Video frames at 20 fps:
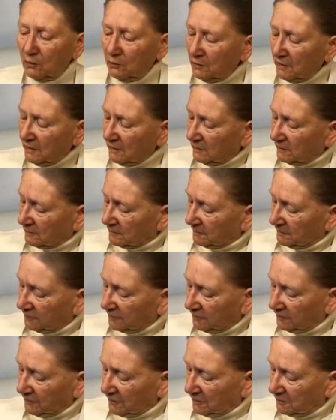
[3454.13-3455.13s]
Well,
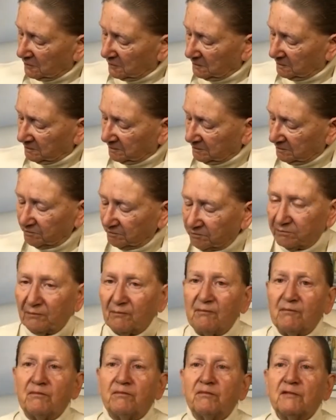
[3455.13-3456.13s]

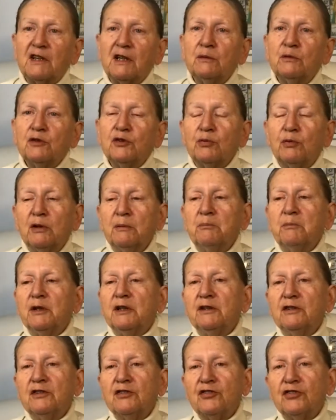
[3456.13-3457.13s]
there was one
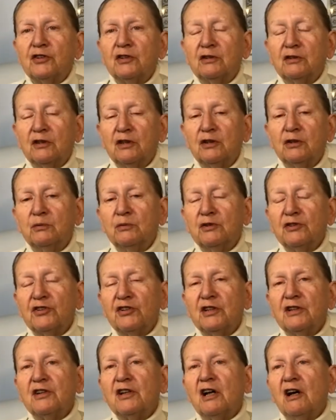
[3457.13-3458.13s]
person who
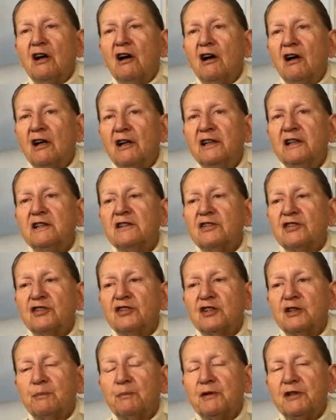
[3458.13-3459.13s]
was in the
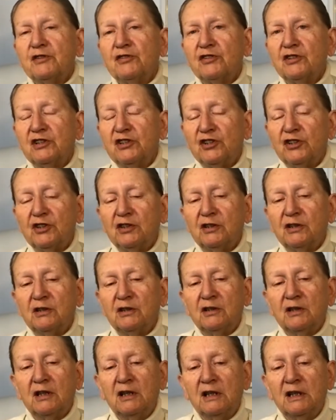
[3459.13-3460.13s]
highest
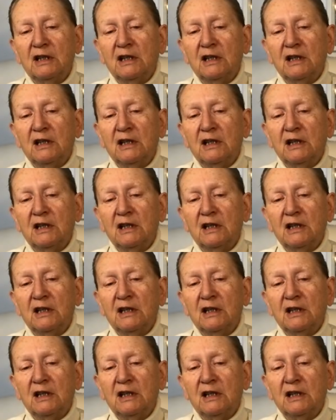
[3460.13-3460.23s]
position,